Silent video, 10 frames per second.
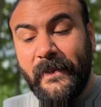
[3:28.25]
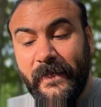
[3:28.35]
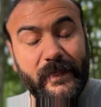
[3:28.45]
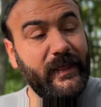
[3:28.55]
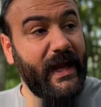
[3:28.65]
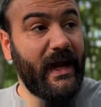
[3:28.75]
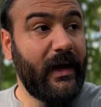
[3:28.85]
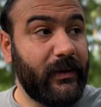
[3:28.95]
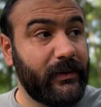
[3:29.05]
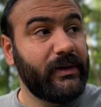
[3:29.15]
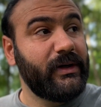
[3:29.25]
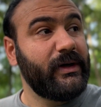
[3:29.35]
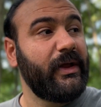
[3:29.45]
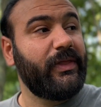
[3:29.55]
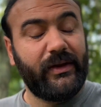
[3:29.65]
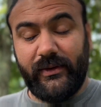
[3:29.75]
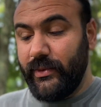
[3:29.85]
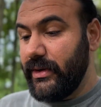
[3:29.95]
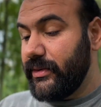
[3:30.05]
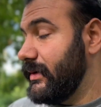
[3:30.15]
Now I think
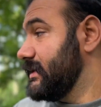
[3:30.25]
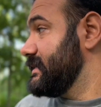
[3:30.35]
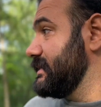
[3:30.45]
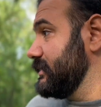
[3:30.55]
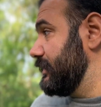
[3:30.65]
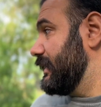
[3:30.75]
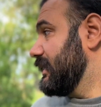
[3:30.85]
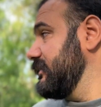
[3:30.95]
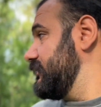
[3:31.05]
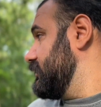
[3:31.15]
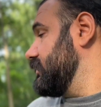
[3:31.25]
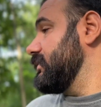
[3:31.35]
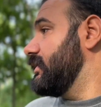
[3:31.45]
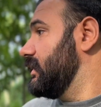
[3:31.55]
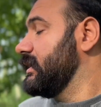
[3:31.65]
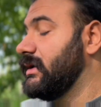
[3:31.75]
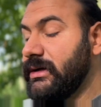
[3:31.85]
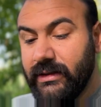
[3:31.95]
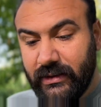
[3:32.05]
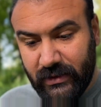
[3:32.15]
we are still waiting for
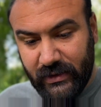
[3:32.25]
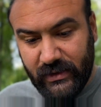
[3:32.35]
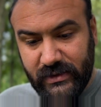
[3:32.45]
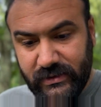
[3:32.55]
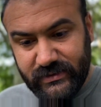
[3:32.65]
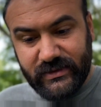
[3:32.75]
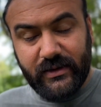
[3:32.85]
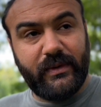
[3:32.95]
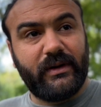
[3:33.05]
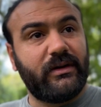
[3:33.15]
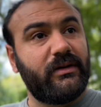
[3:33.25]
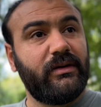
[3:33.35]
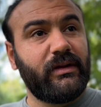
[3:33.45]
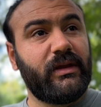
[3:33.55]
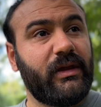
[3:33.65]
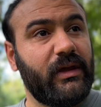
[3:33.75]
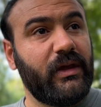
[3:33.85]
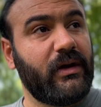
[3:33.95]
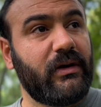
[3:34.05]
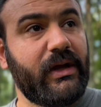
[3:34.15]
Seper,
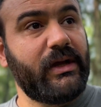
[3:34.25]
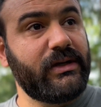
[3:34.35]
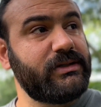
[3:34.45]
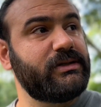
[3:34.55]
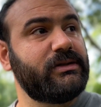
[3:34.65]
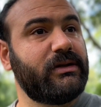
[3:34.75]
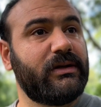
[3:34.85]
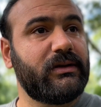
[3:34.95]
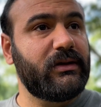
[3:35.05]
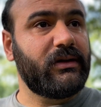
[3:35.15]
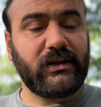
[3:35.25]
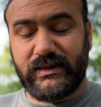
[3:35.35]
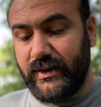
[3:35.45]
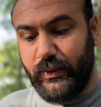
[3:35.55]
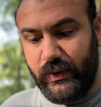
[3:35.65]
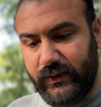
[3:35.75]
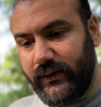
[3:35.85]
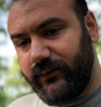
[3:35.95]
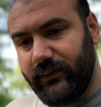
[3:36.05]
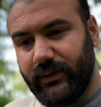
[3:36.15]
Kiarash, because they went
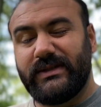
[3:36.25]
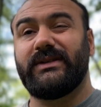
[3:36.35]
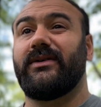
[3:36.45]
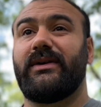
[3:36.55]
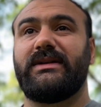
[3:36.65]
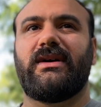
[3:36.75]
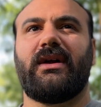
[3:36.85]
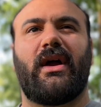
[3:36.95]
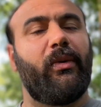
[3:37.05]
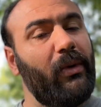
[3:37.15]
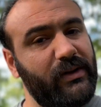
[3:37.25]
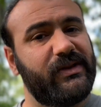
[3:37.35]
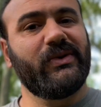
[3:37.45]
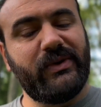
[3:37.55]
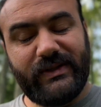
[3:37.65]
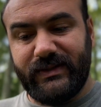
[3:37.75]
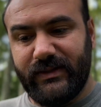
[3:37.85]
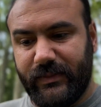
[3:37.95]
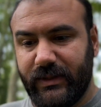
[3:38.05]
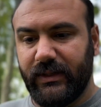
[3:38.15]
for a sunrise hike. I wanted to do it
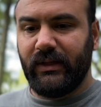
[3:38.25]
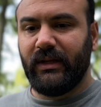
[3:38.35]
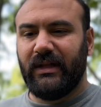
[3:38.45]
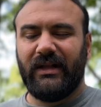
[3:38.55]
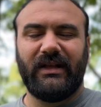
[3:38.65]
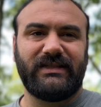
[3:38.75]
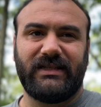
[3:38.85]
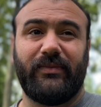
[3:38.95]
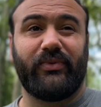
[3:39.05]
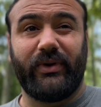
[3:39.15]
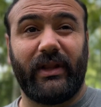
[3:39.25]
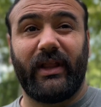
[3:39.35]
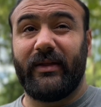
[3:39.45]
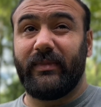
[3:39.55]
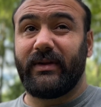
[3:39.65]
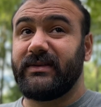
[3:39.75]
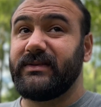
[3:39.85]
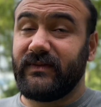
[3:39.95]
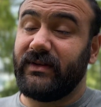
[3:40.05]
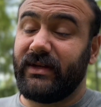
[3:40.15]
too, but slept pretty late because
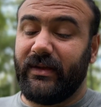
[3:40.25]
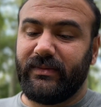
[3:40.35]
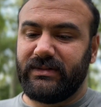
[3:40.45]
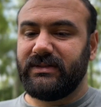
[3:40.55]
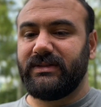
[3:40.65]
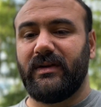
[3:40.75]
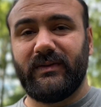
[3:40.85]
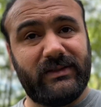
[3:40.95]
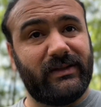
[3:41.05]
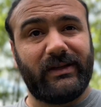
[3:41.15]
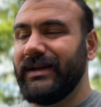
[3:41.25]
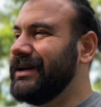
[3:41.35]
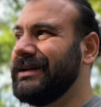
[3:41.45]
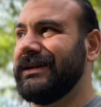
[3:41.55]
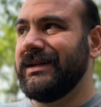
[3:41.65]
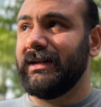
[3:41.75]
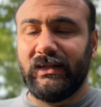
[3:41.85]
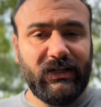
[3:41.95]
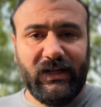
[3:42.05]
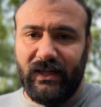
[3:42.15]
of the neighbors. So I was like,
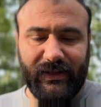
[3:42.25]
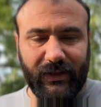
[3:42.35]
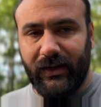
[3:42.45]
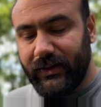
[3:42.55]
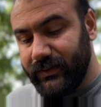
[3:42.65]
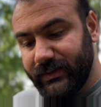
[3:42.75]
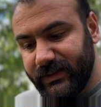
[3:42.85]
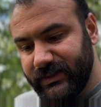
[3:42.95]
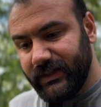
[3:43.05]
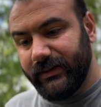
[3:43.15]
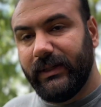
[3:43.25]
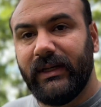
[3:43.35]
not gonna do it this time.